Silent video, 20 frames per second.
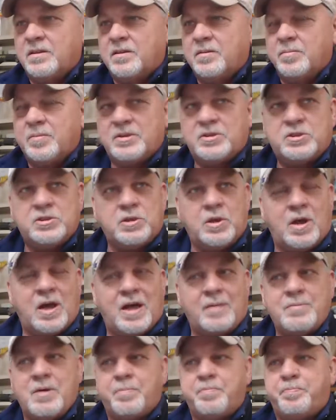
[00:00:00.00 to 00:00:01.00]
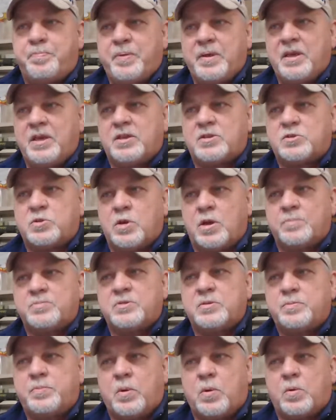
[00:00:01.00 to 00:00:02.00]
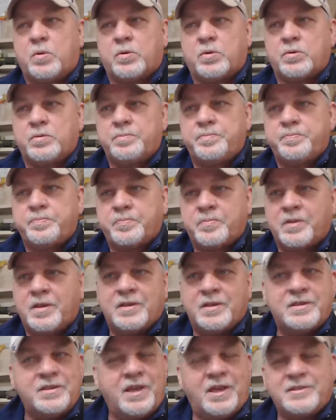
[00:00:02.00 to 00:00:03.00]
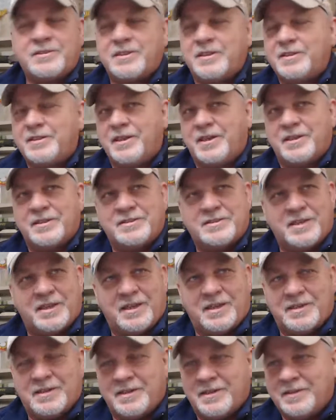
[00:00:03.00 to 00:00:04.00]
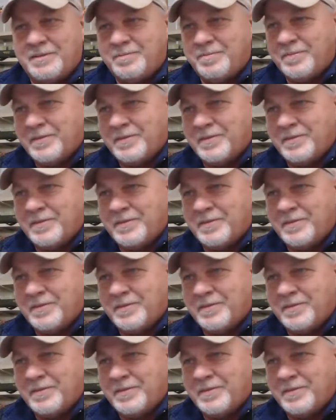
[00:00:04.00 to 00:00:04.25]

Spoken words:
But, you know, I'm a big Trump supporter. Yes, he does, Sandy.